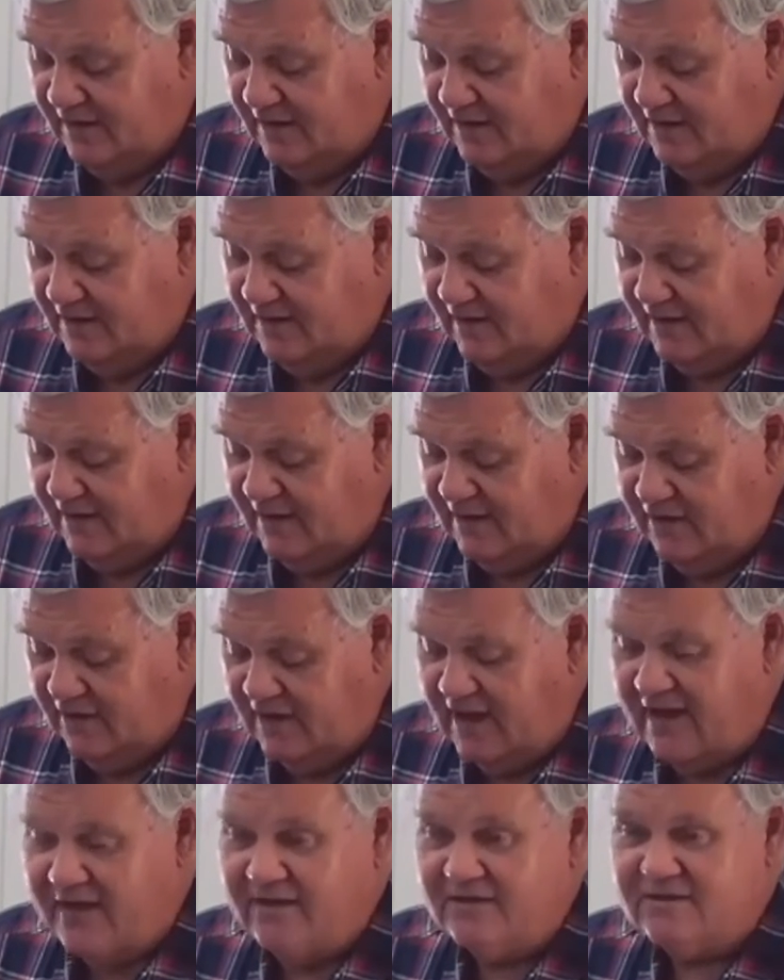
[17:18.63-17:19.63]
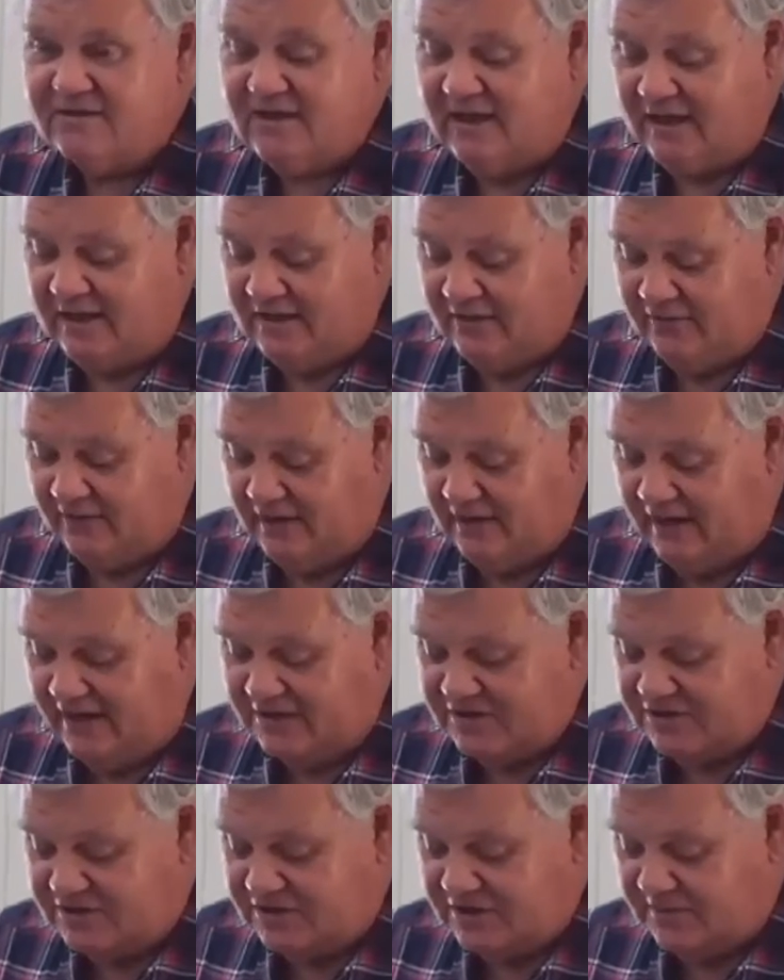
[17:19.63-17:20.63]
They did not understand the
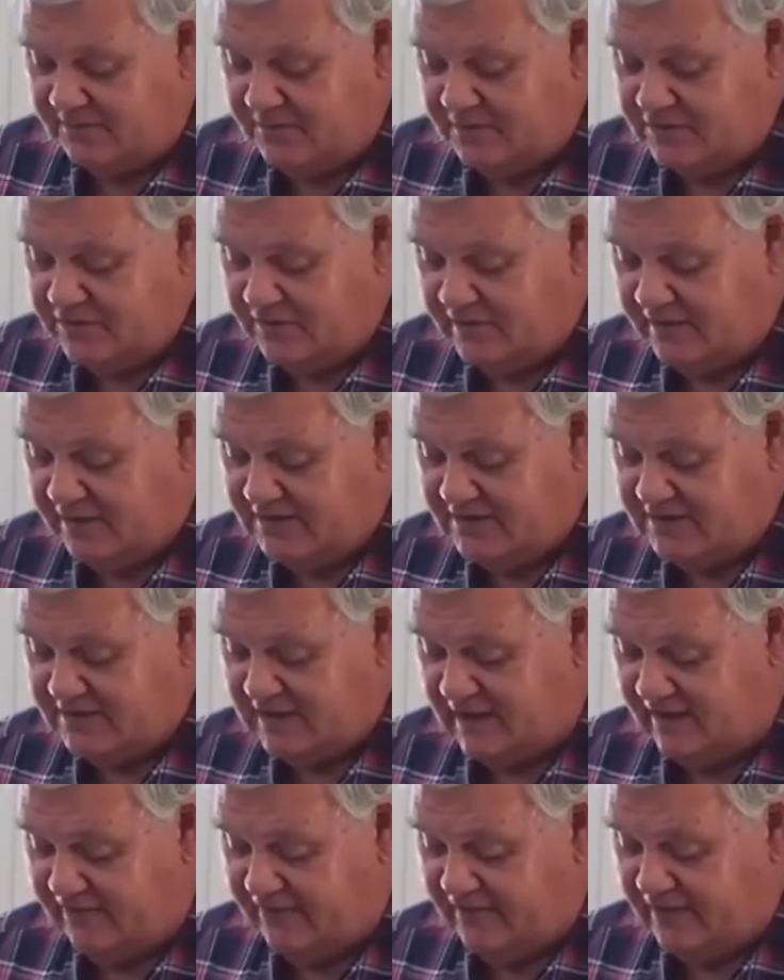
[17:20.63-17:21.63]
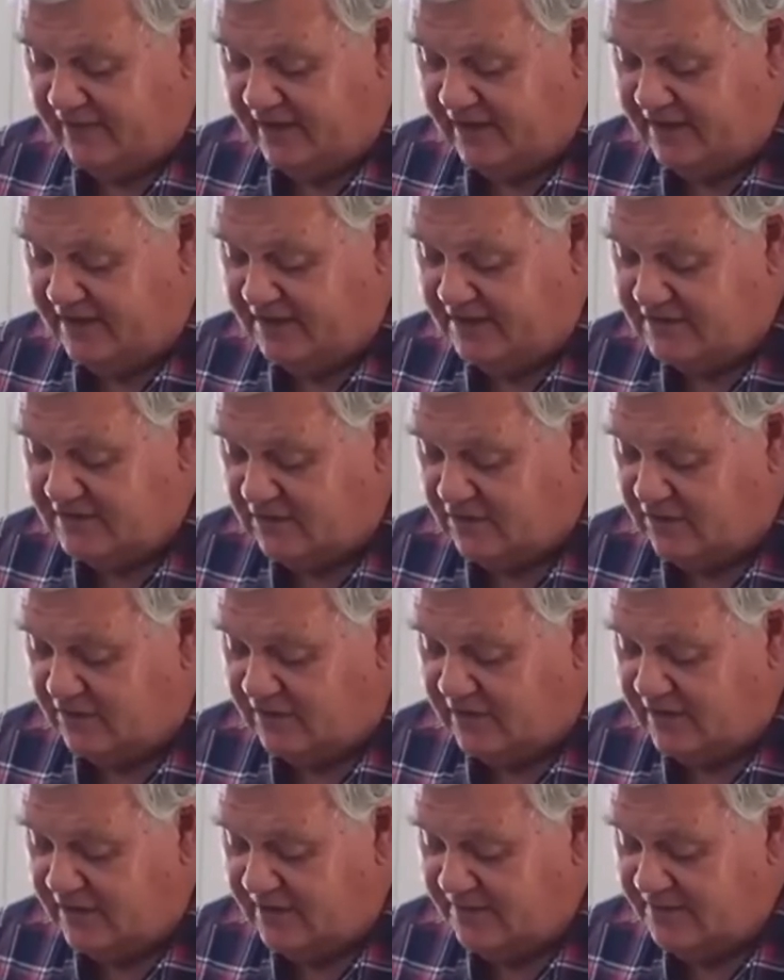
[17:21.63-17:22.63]
relationship between his suffering and his
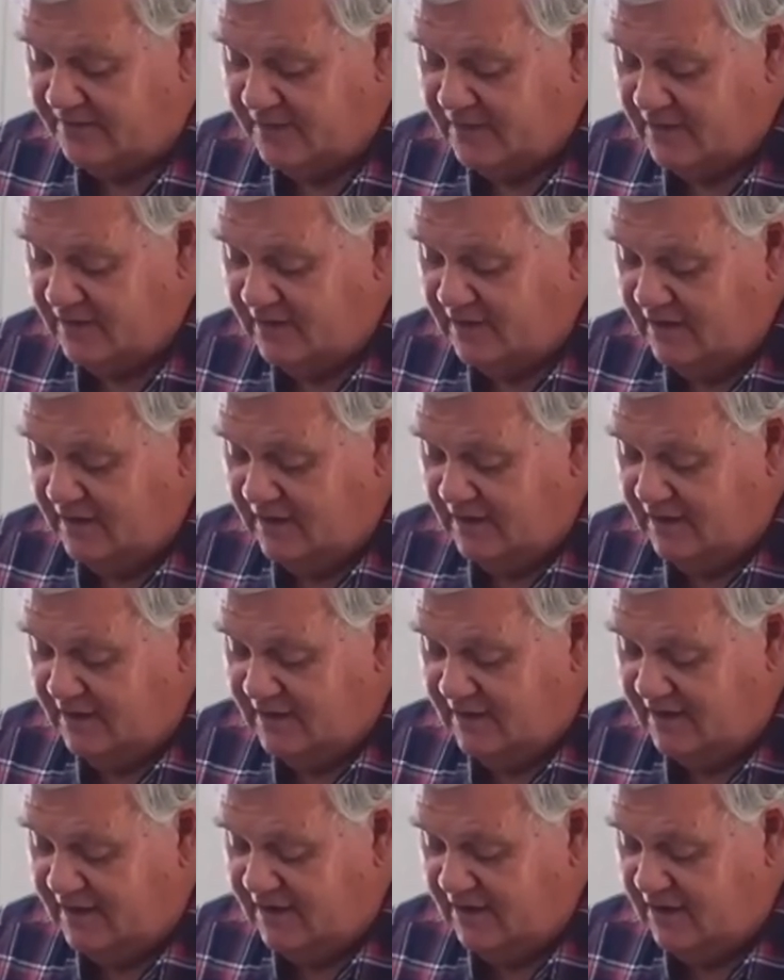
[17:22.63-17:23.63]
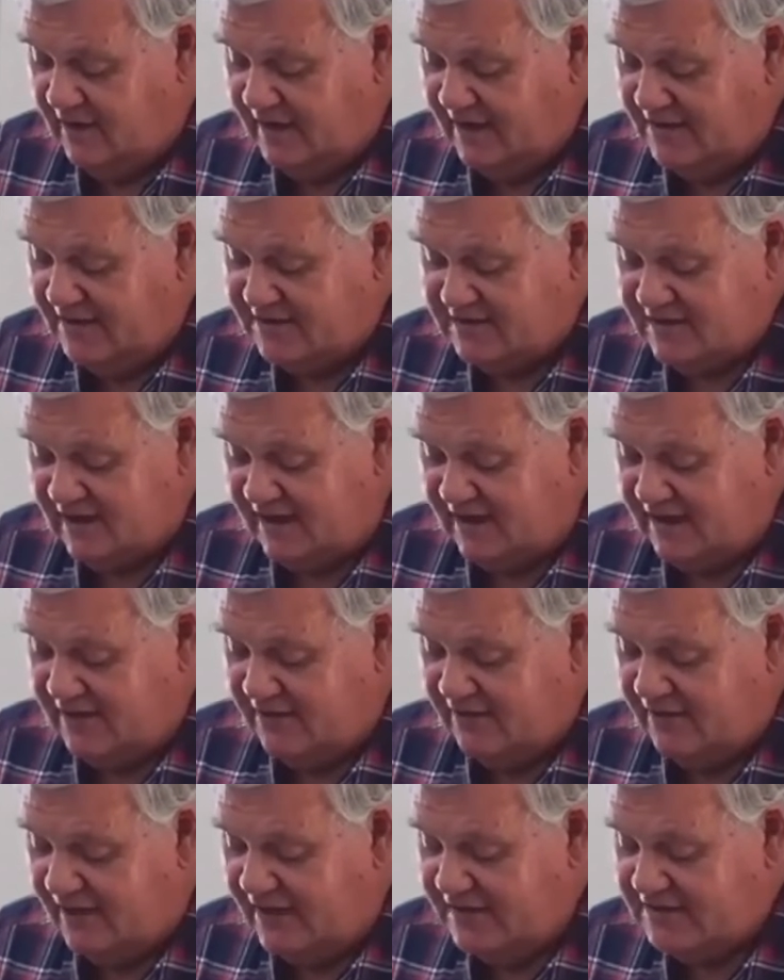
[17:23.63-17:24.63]
glory. They did not understand the
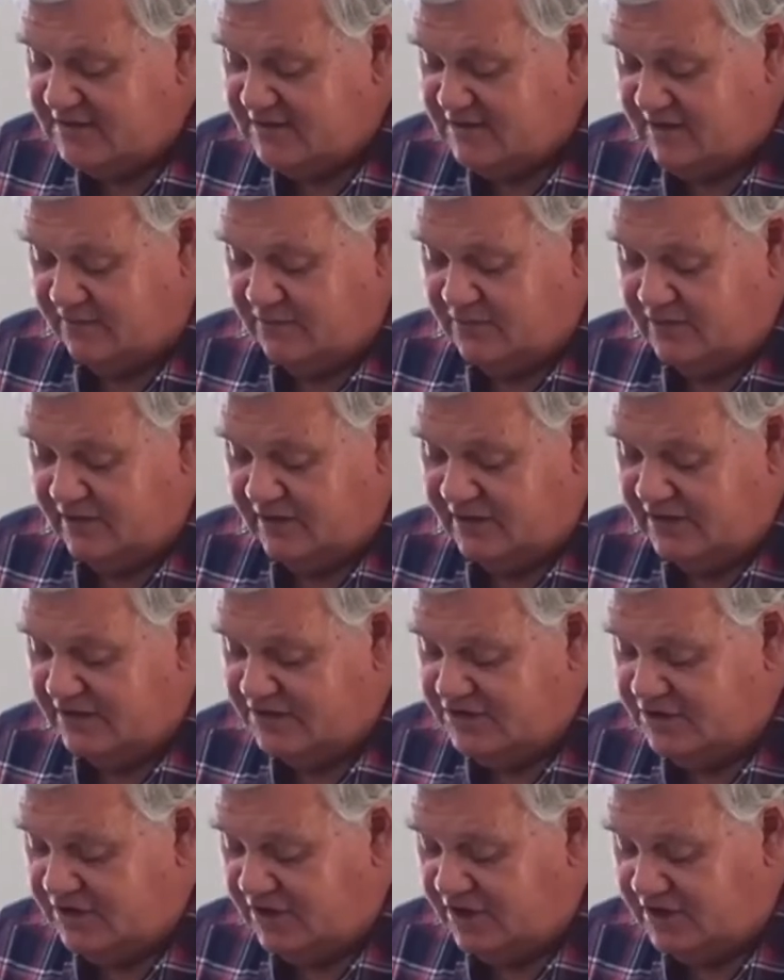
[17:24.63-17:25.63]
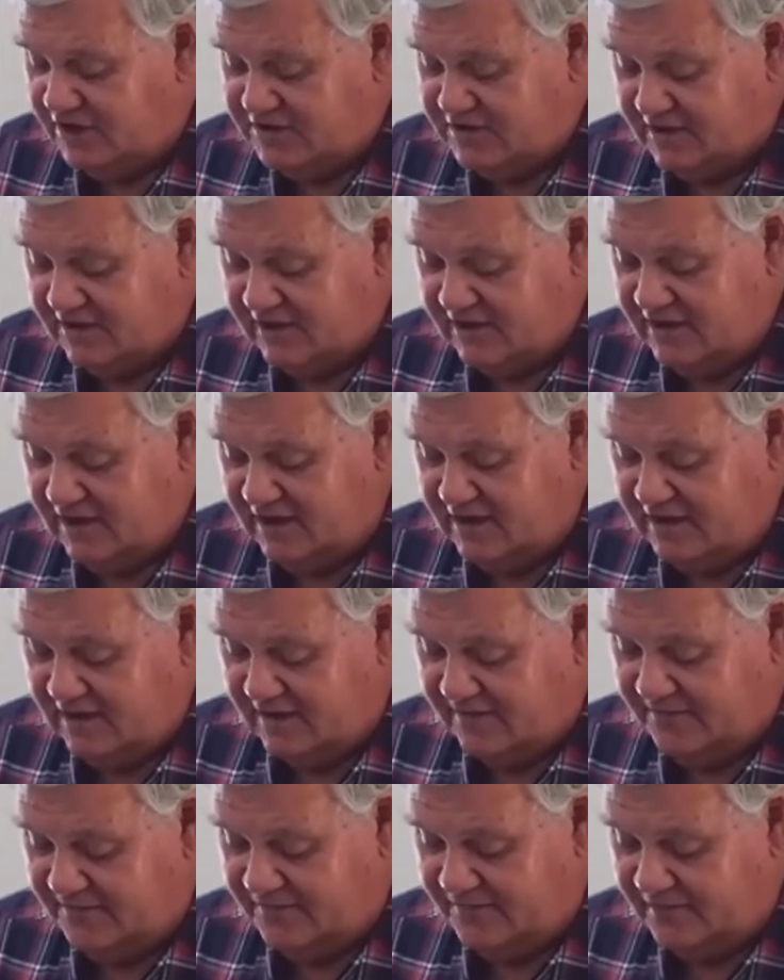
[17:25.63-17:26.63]
relationship between the church and the
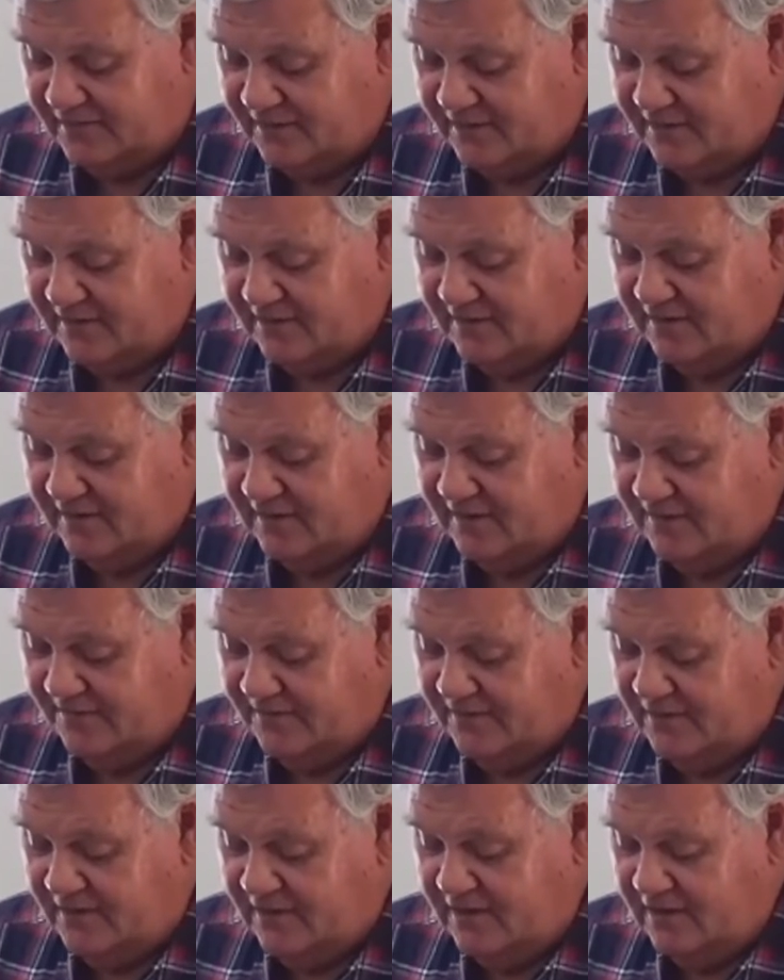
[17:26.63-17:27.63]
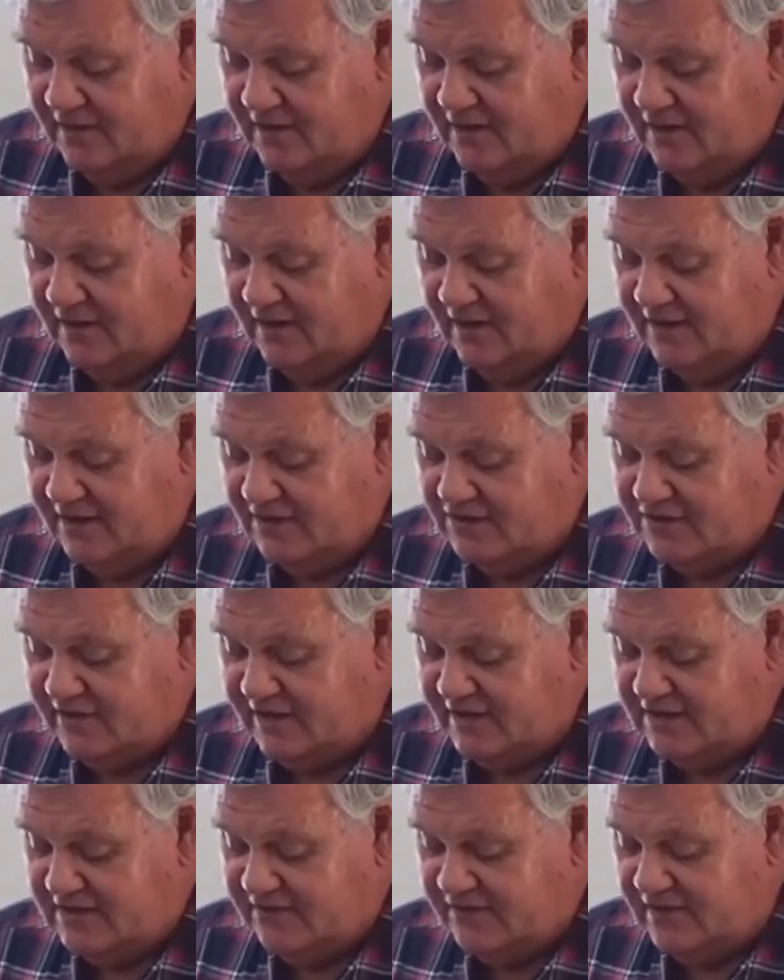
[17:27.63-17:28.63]
kingdom. At the
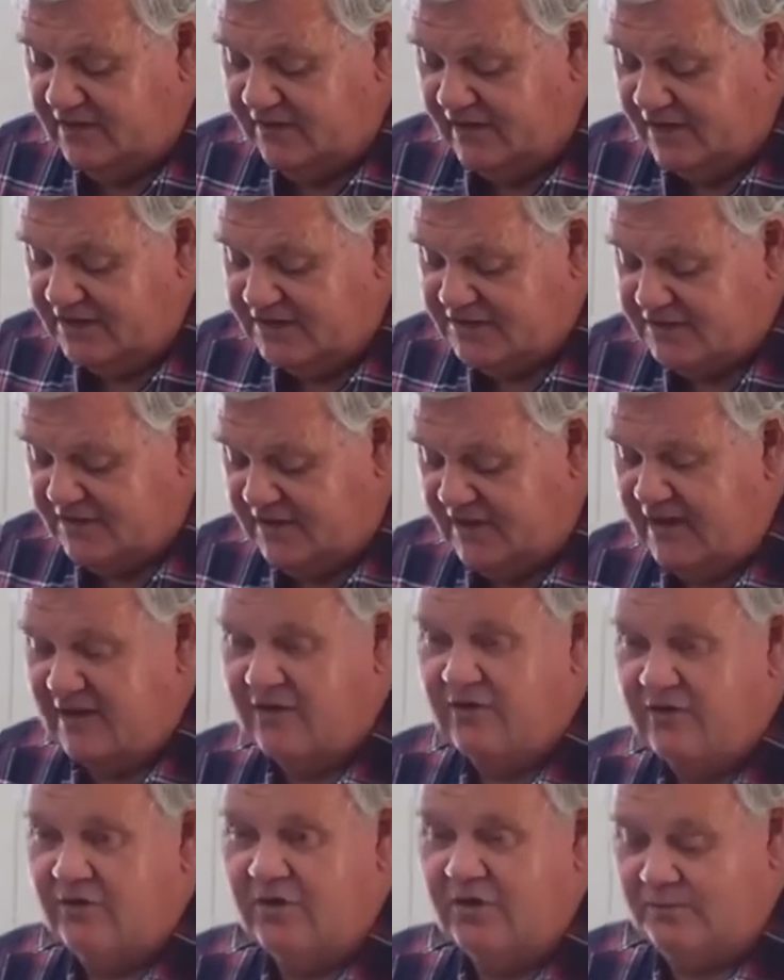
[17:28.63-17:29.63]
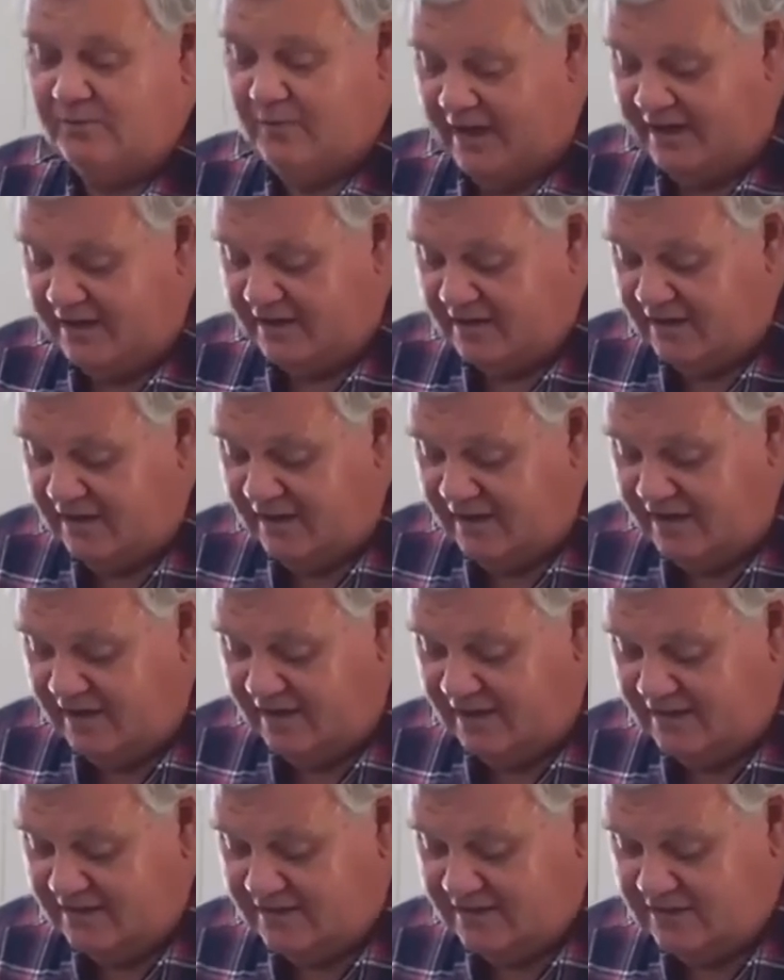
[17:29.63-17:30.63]
Transfiguration, our Lord made it
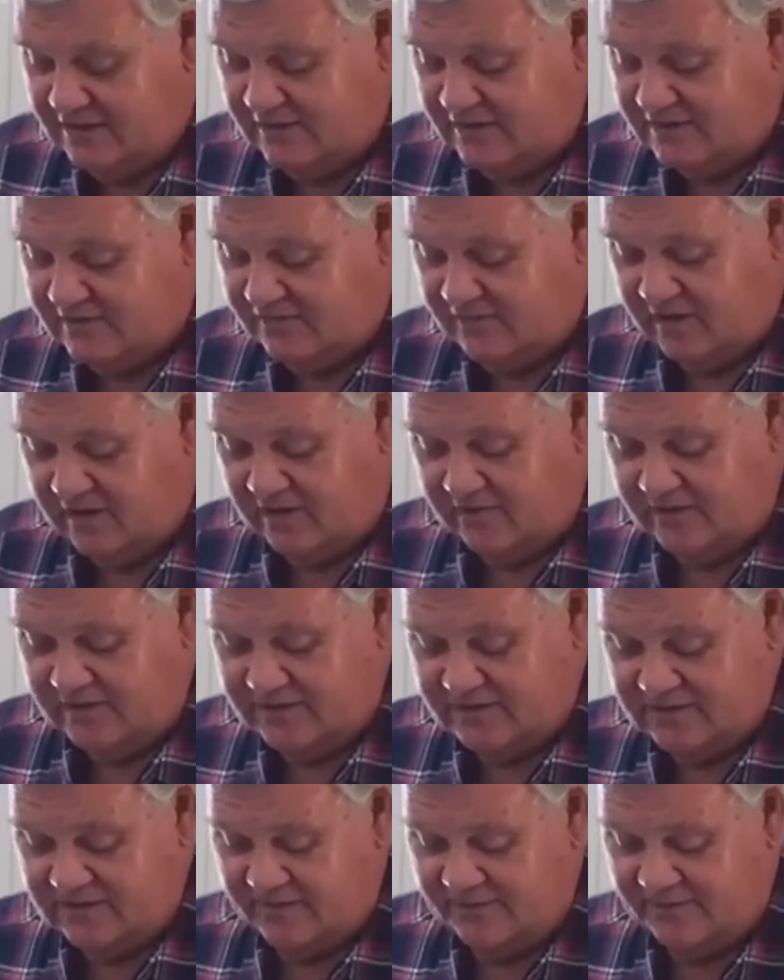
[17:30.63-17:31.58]
clear to his followers